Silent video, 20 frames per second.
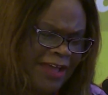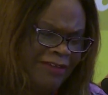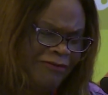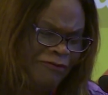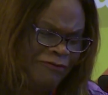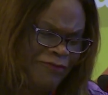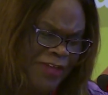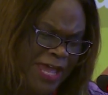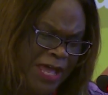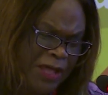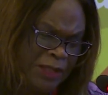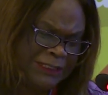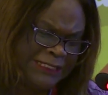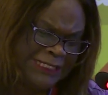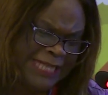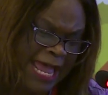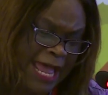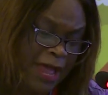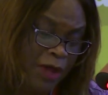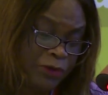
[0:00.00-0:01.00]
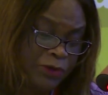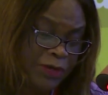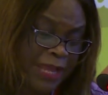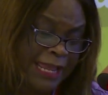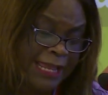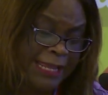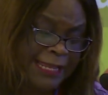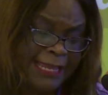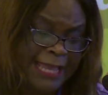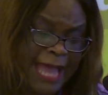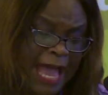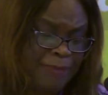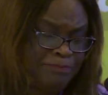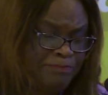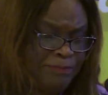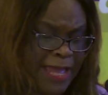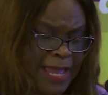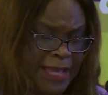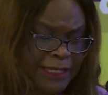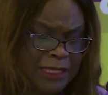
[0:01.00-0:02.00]
I fell down and
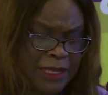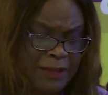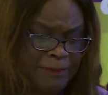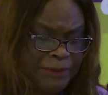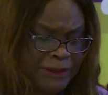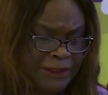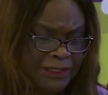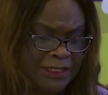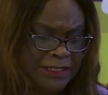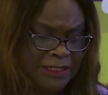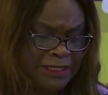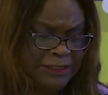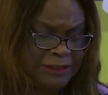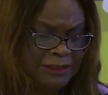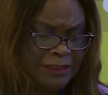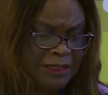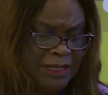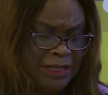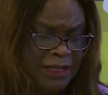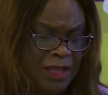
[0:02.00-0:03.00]
got back up again.